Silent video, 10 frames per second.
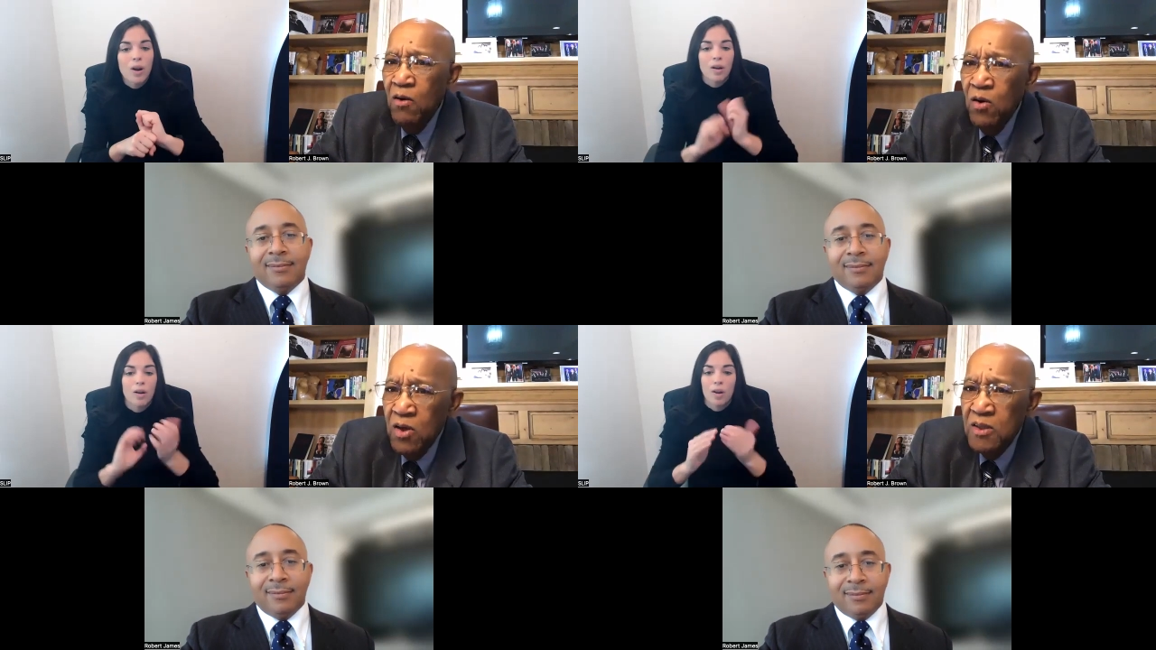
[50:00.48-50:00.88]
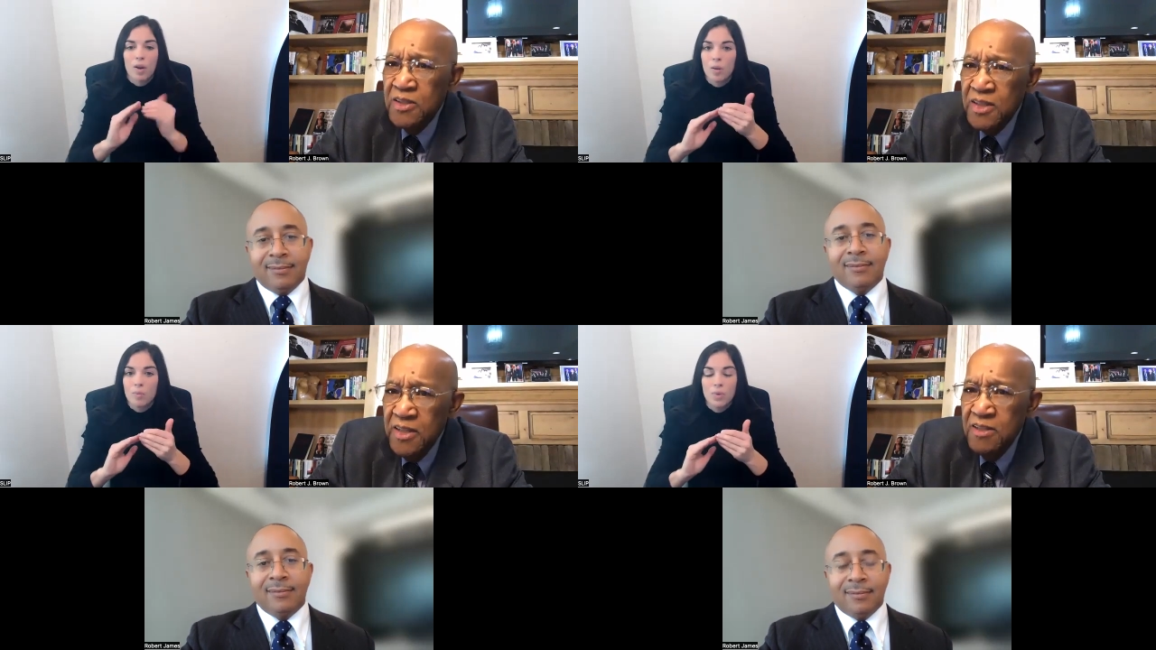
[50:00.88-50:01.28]

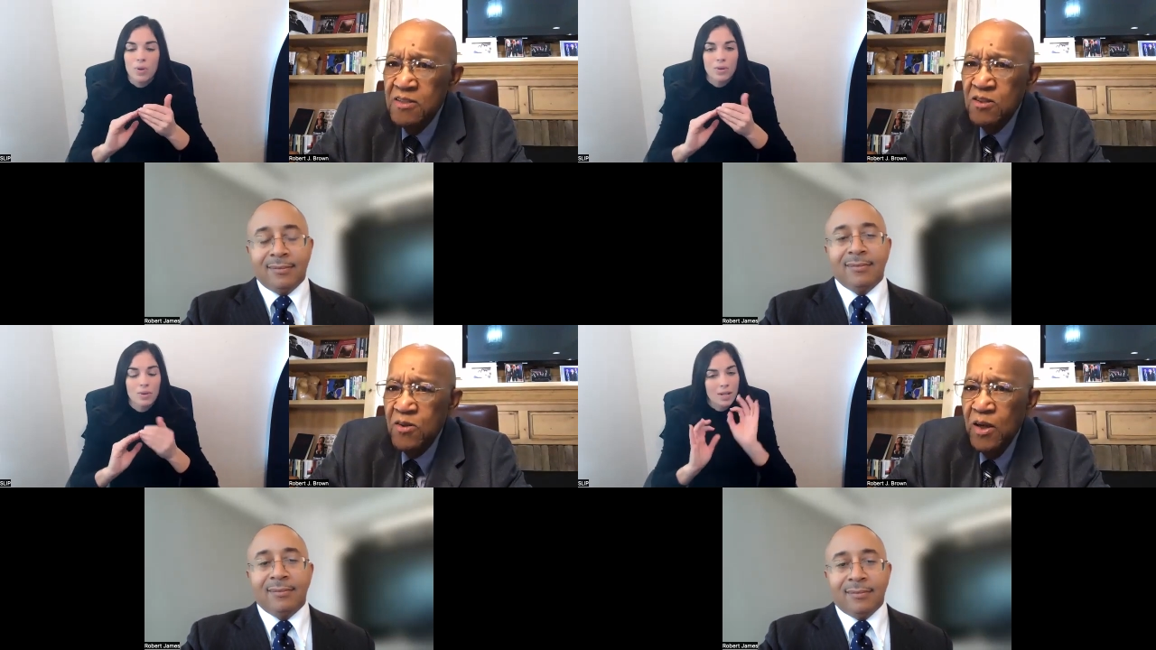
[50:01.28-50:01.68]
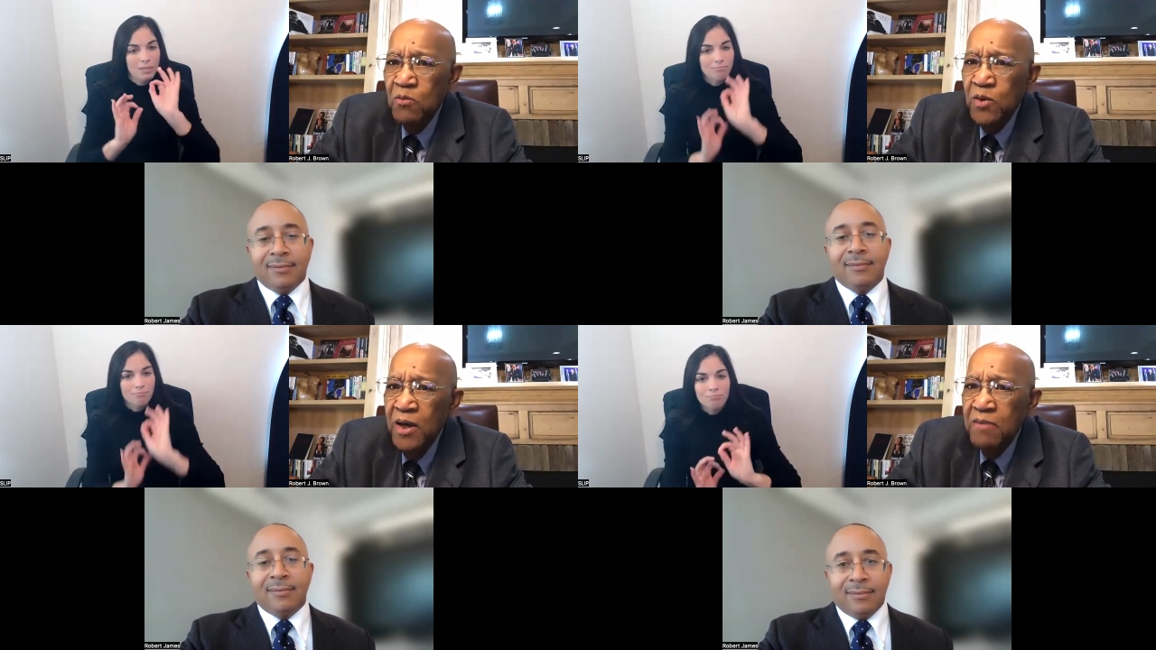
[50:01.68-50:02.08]
Speaker 1: organization
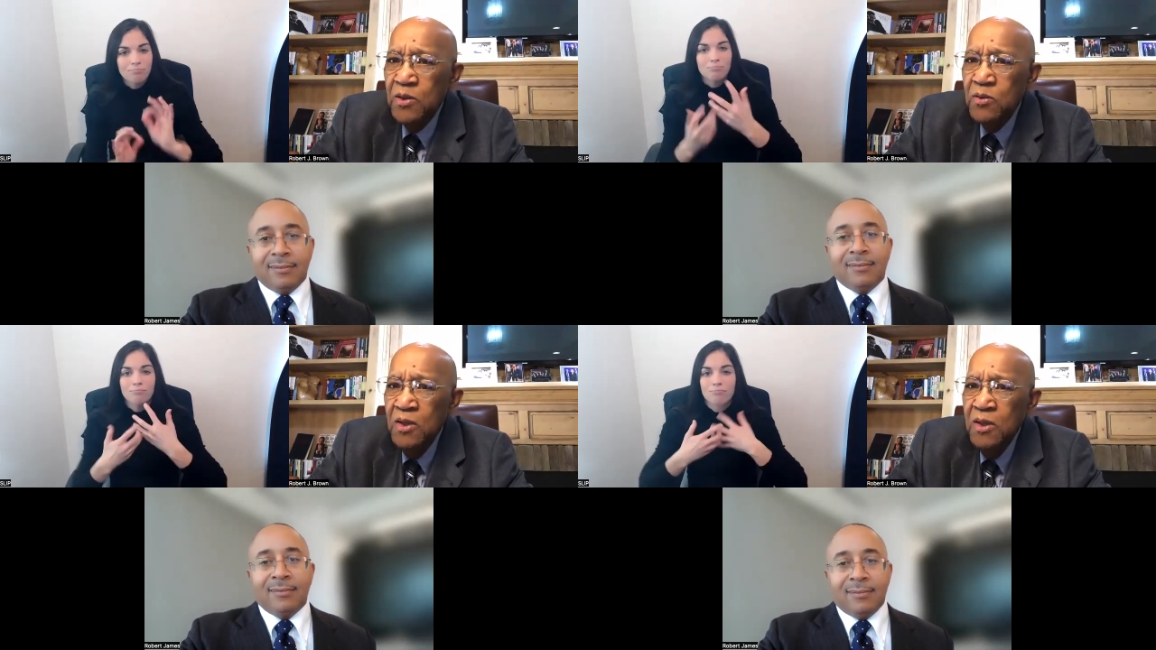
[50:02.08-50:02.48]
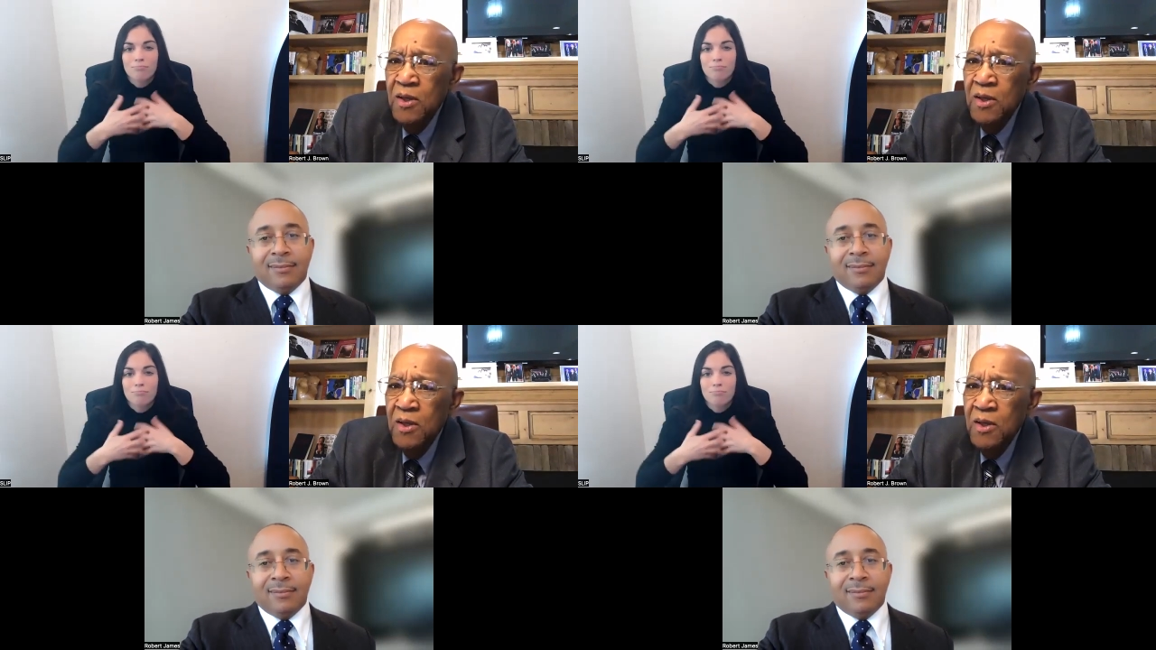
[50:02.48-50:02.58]
straight. We have to,